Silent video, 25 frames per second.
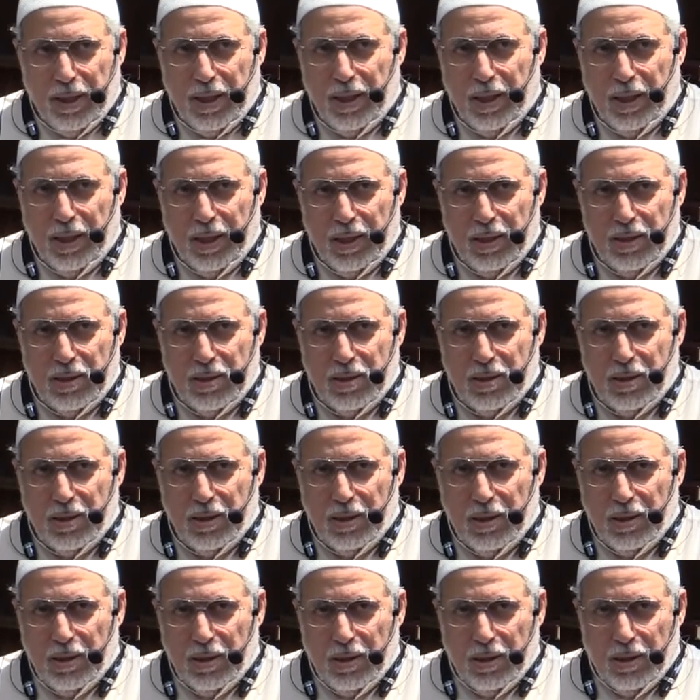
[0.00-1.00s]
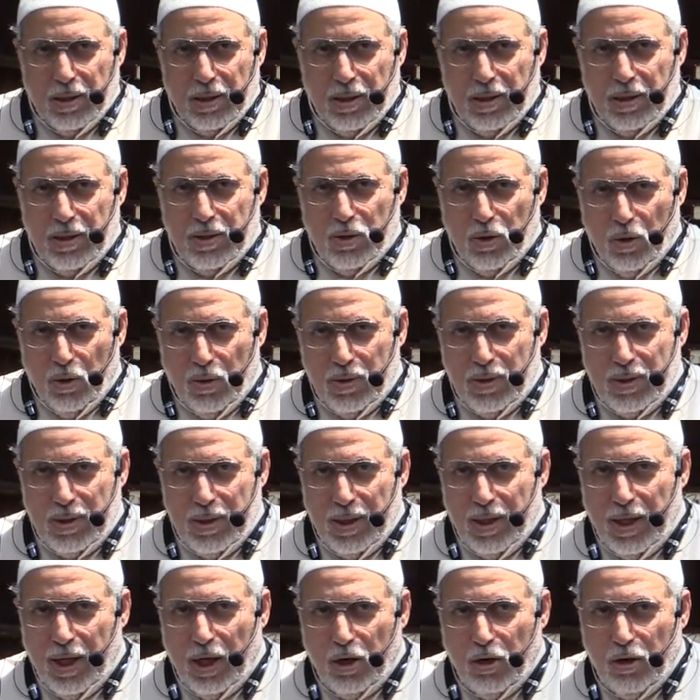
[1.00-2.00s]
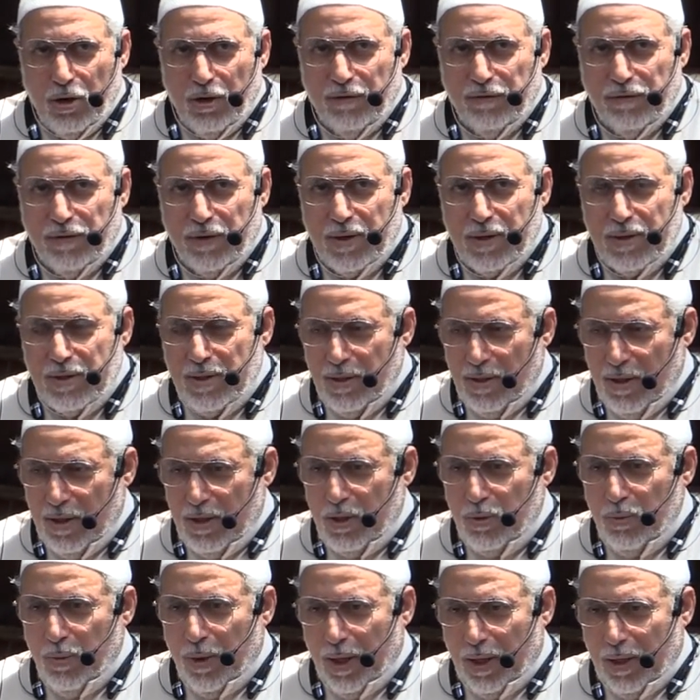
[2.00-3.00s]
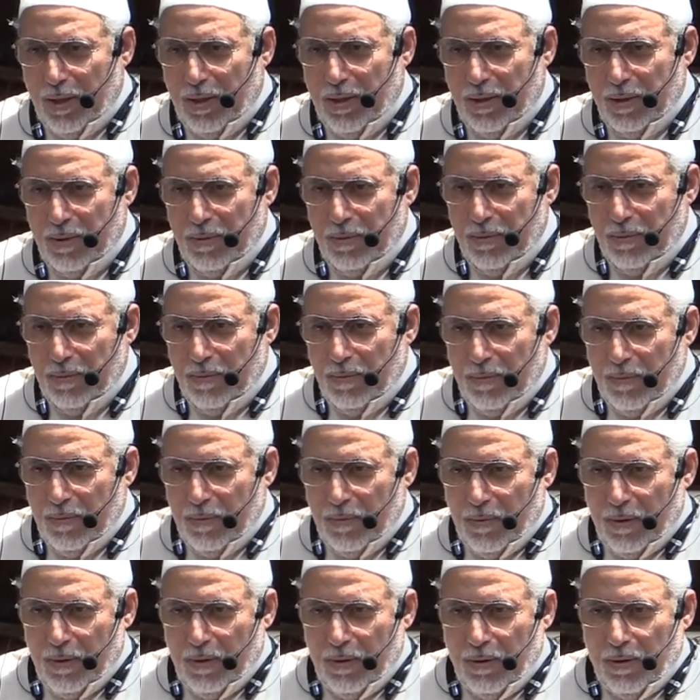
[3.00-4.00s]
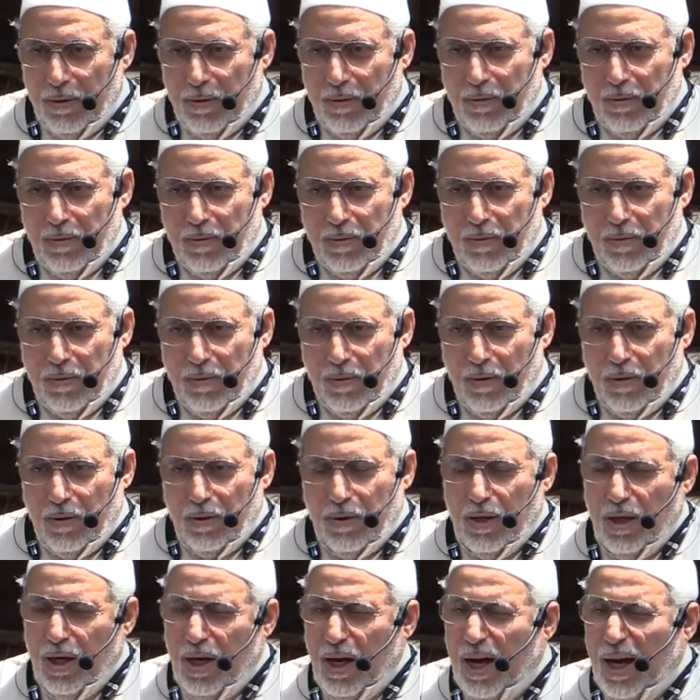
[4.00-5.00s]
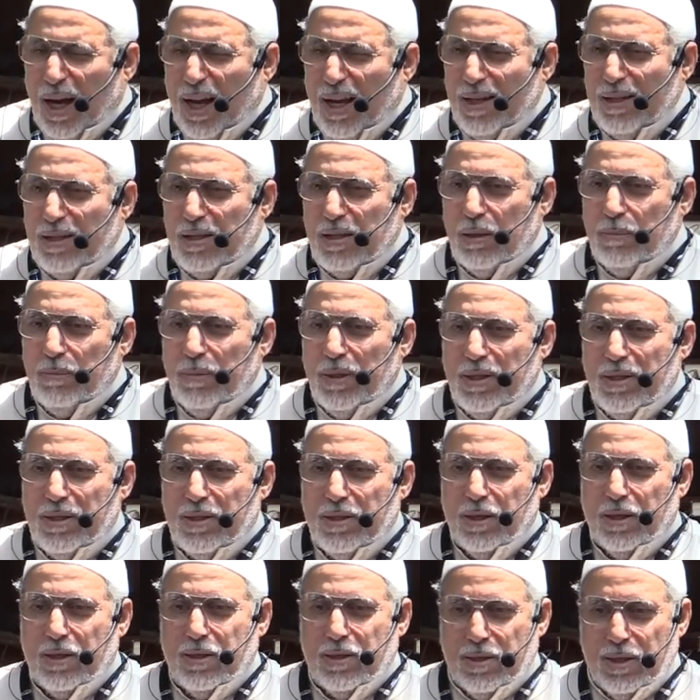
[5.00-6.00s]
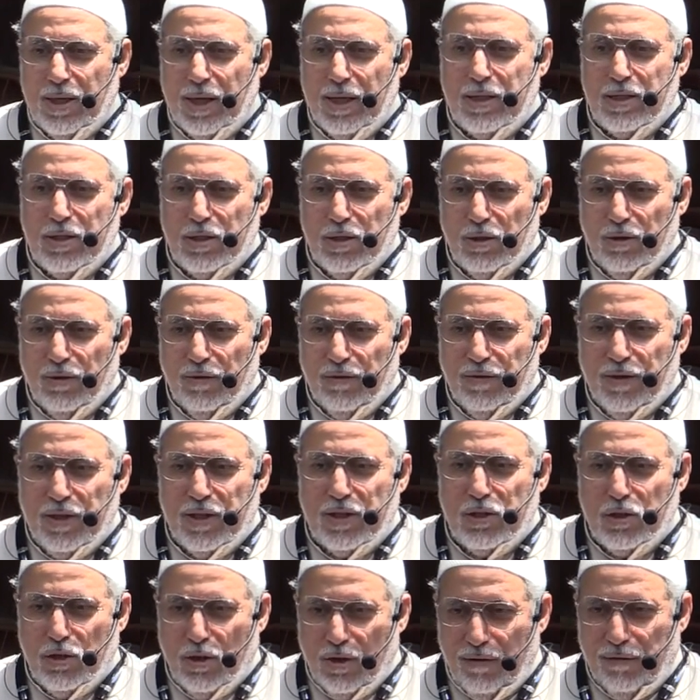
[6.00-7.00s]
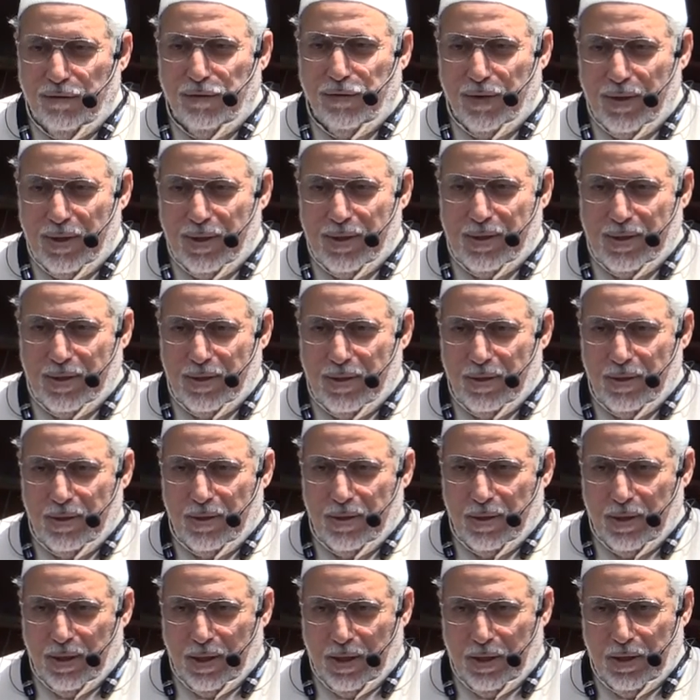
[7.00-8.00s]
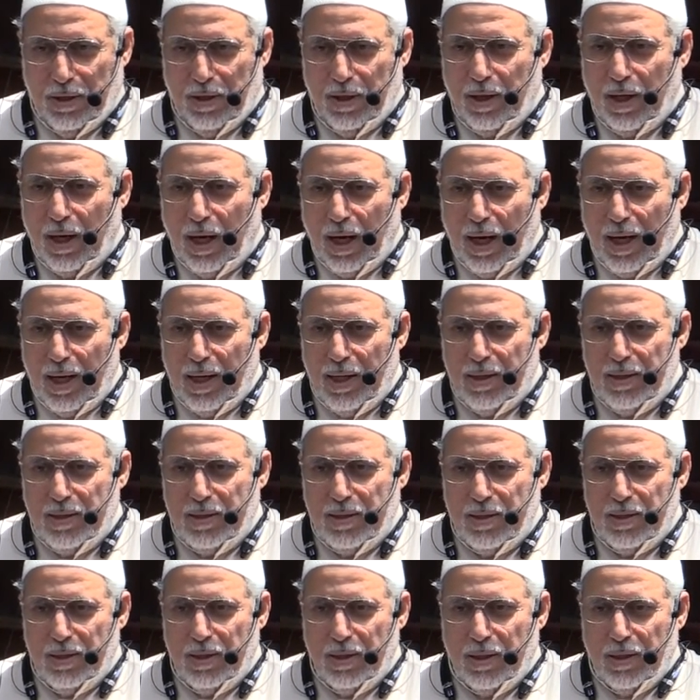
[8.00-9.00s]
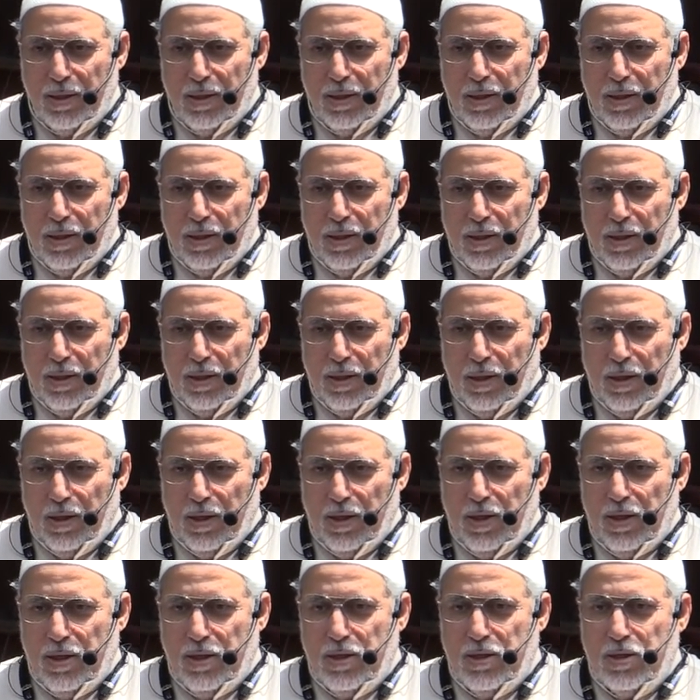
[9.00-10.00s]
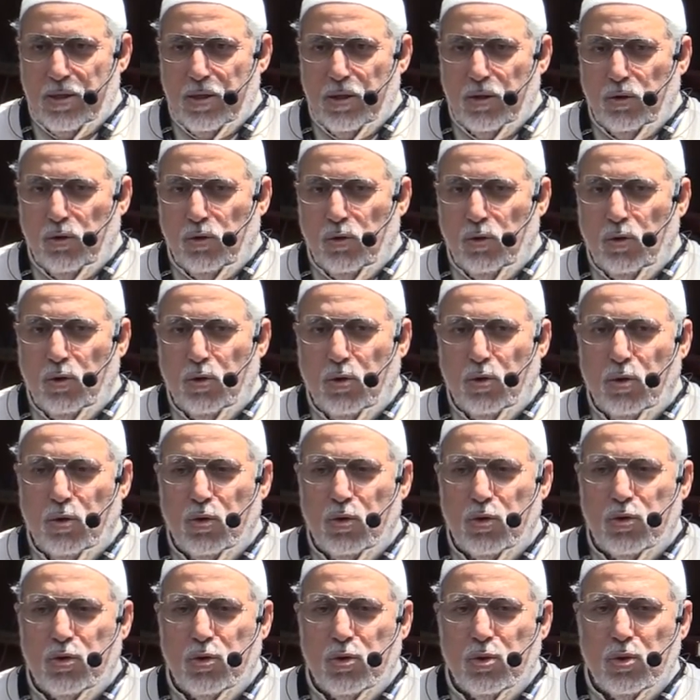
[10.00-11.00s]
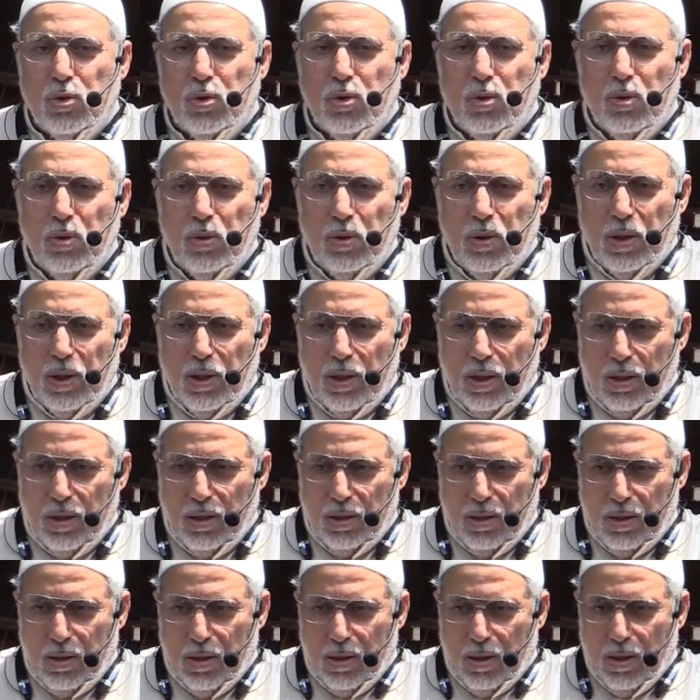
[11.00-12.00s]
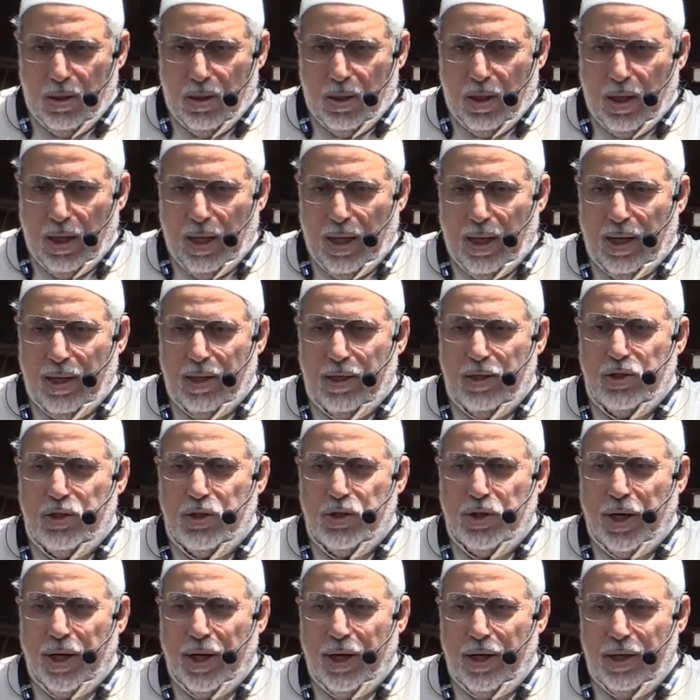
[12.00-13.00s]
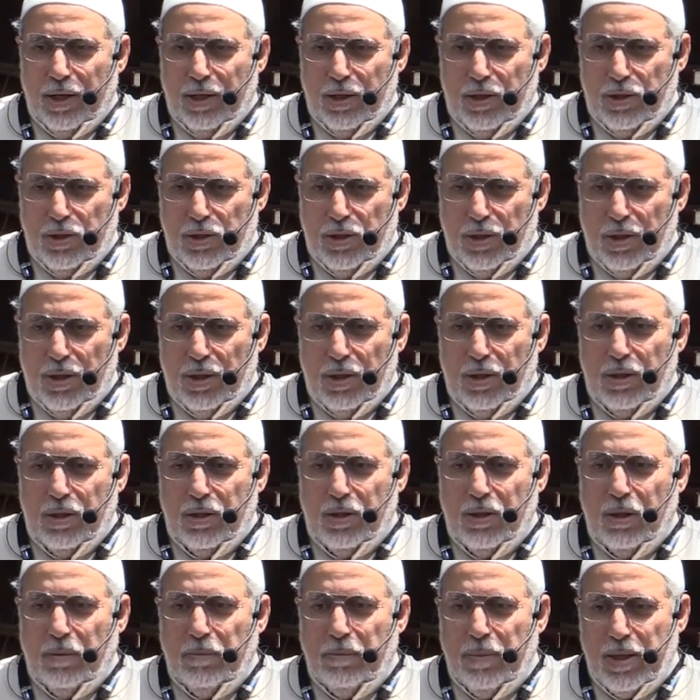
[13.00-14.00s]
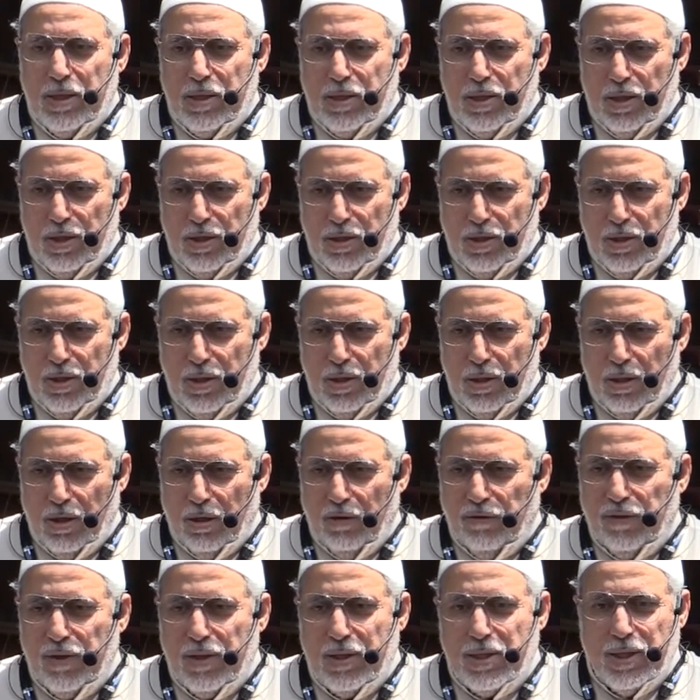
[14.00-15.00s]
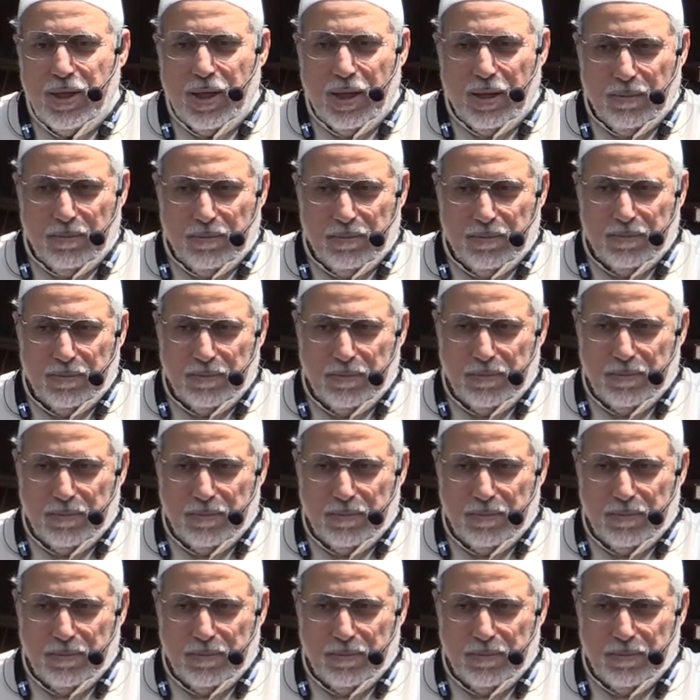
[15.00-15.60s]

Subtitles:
Middle East is hosting a conference this week. The ultimate success of this conference, in their eyes, is to control and change the message of Islam.